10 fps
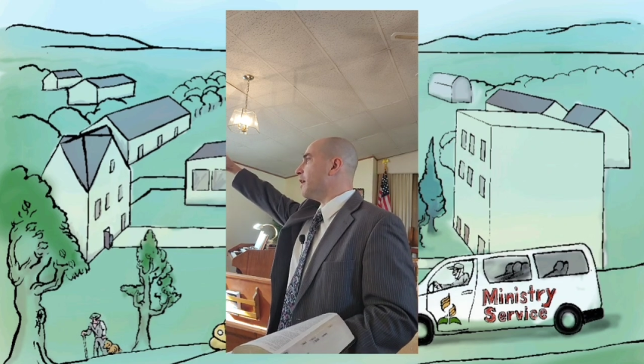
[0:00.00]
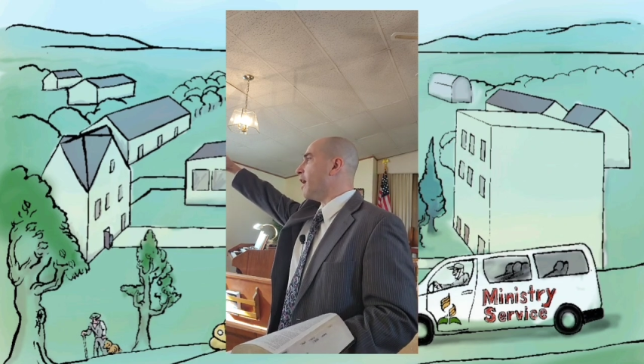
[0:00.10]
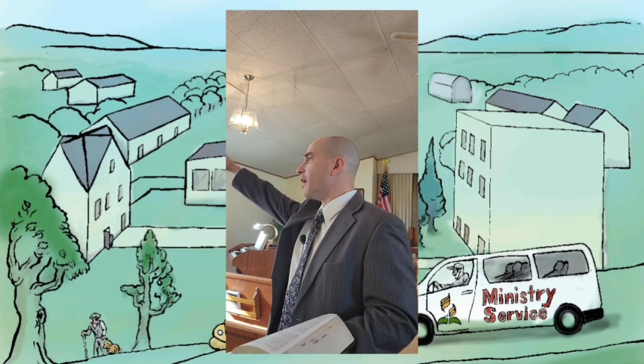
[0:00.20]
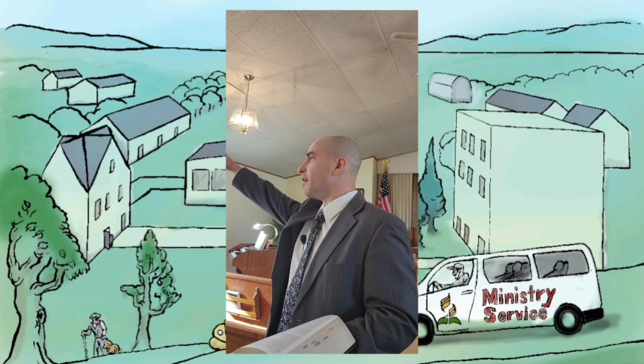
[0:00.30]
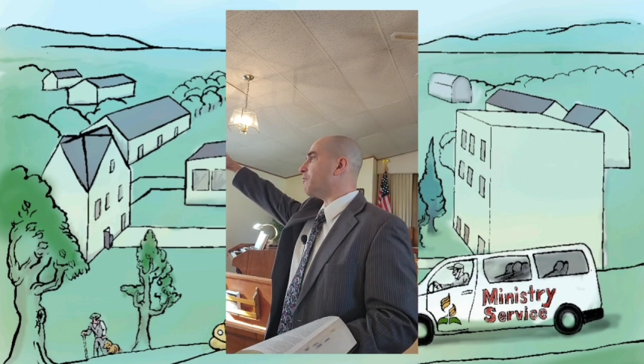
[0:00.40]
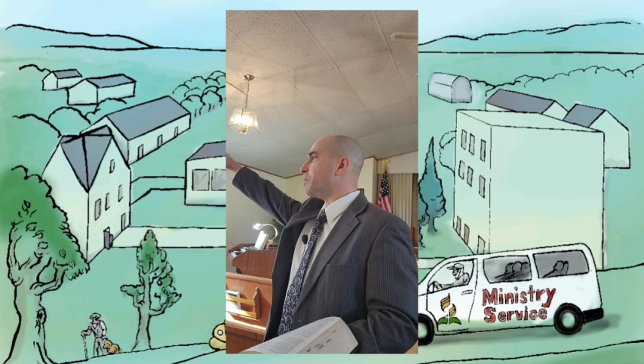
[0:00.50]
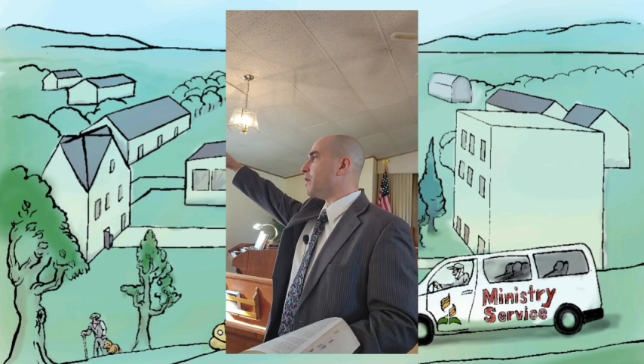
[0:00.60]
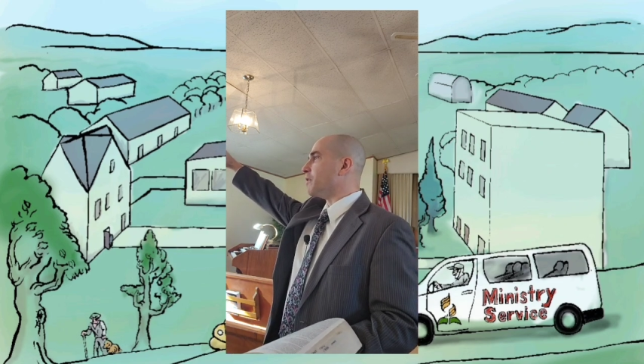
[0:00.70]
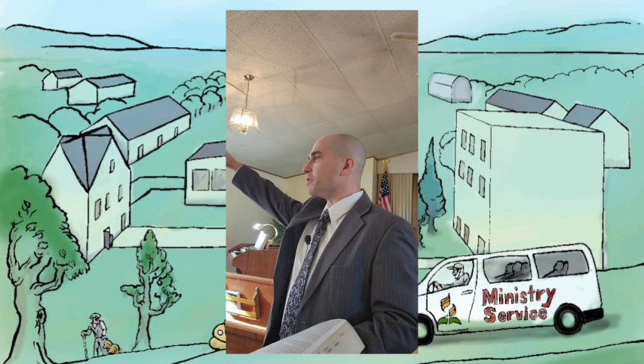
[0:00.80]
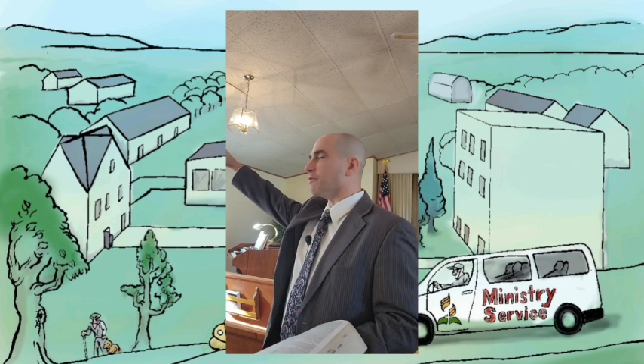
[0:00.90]
I'll have
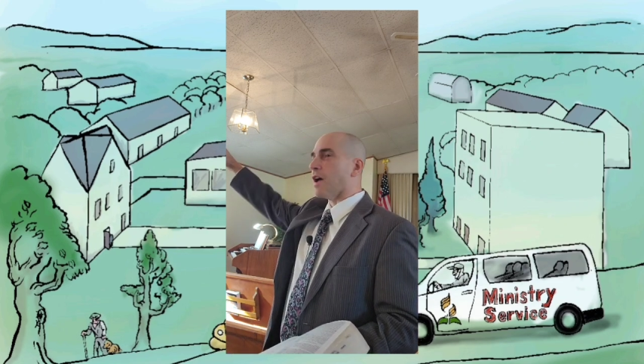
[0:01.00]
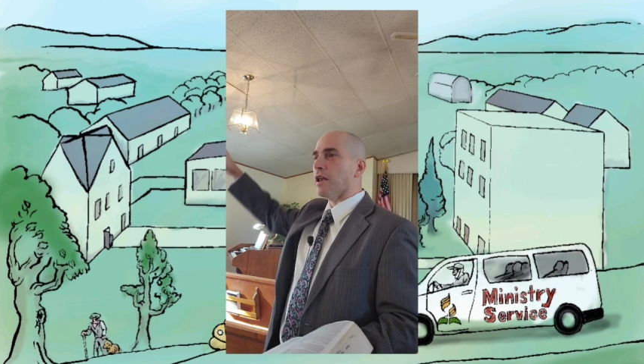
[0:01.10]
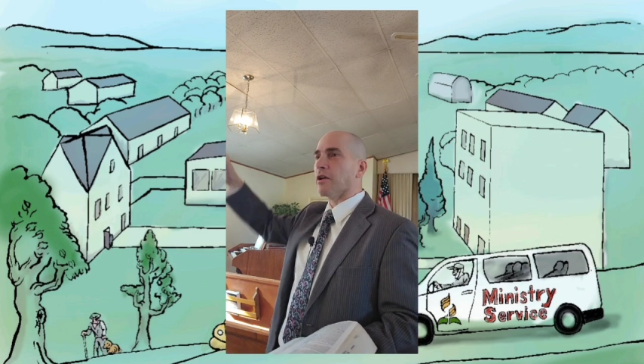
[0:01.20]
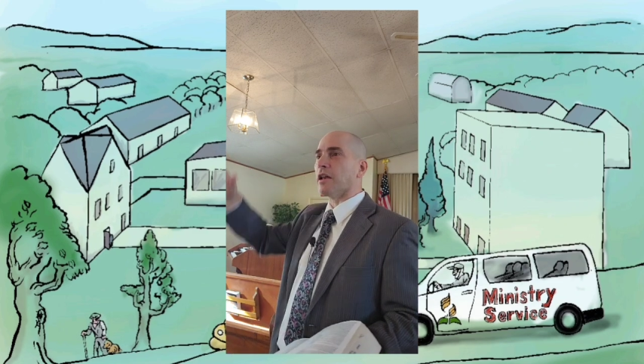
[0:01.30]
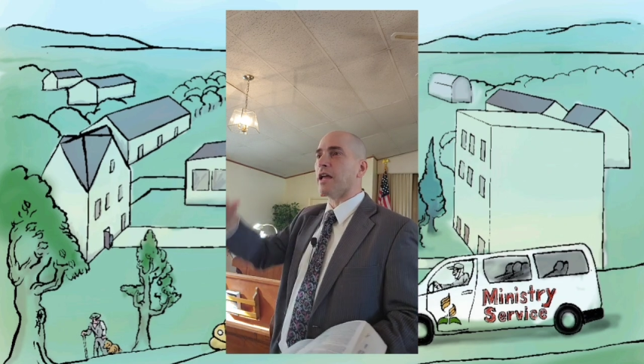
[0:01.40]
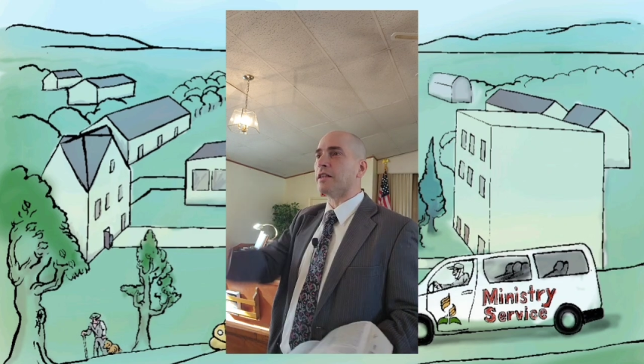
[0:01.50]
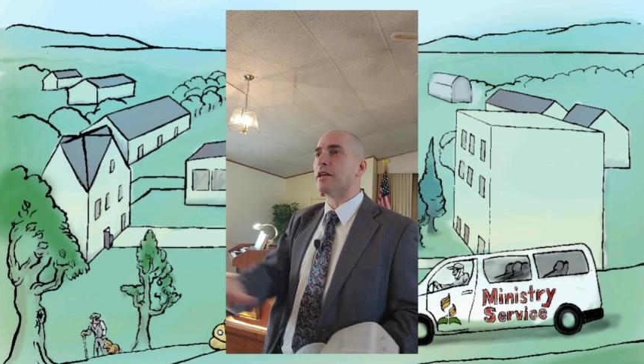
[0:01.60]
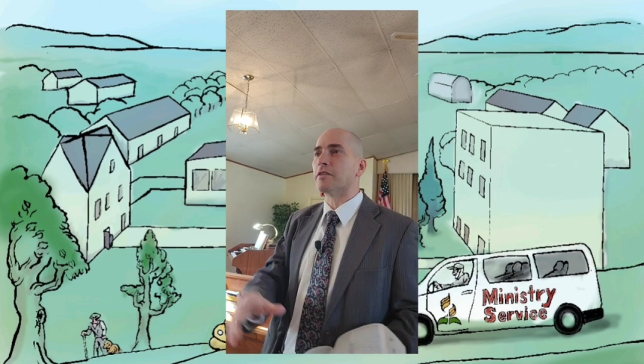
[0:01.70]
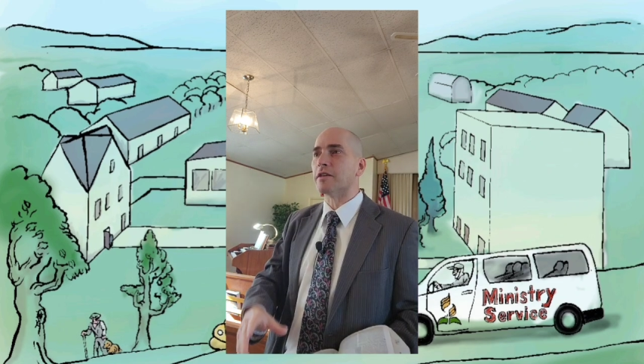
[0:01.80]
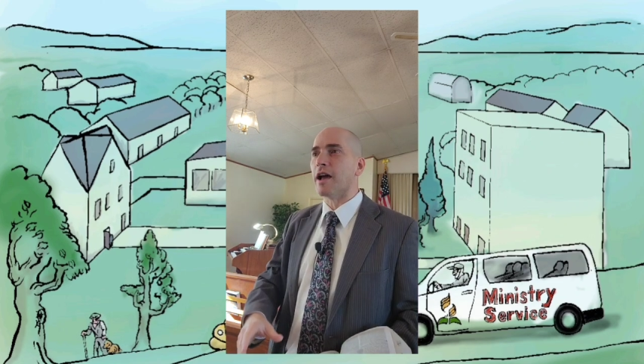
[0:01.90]
peace. If I look like
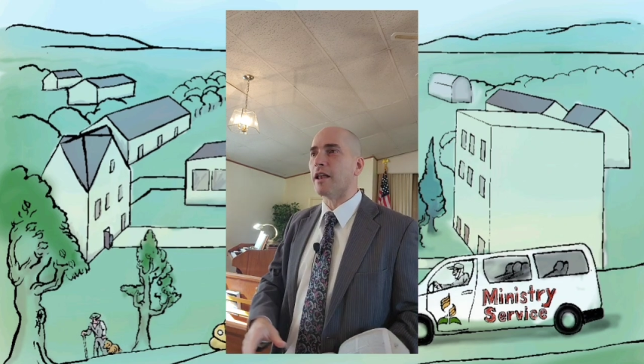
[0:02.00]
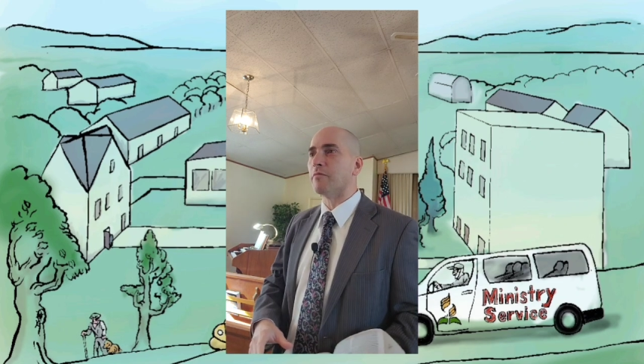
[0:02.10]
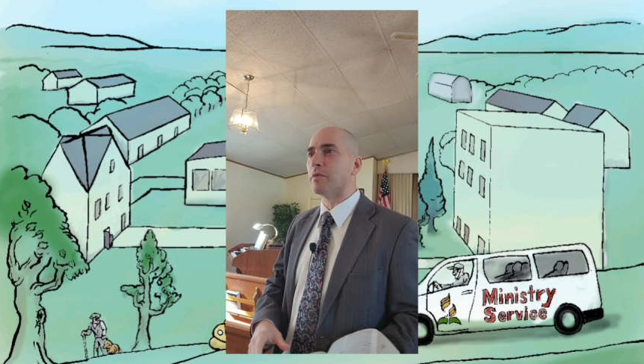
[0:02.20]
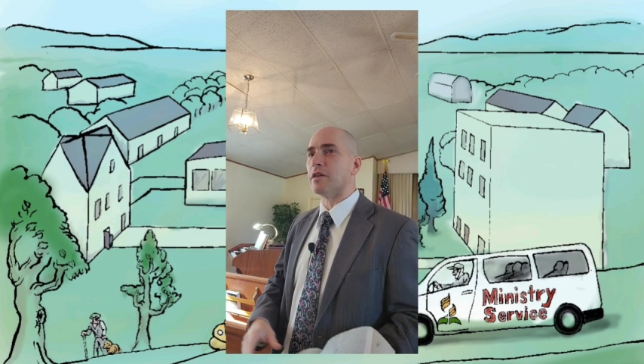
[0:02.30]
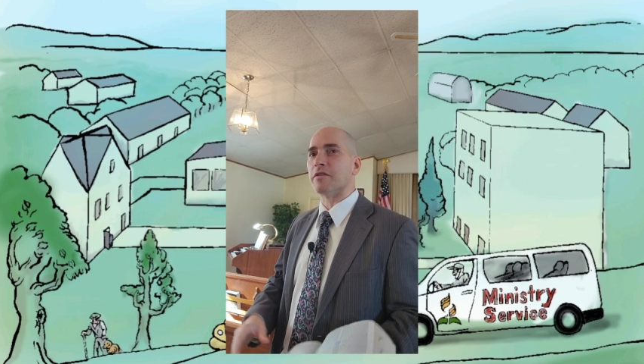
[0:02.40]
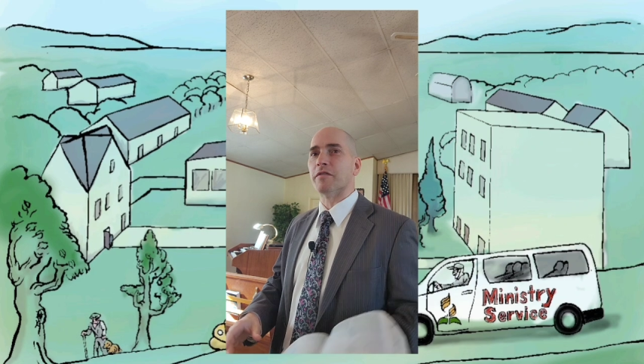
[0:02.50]
this, I'll have peace.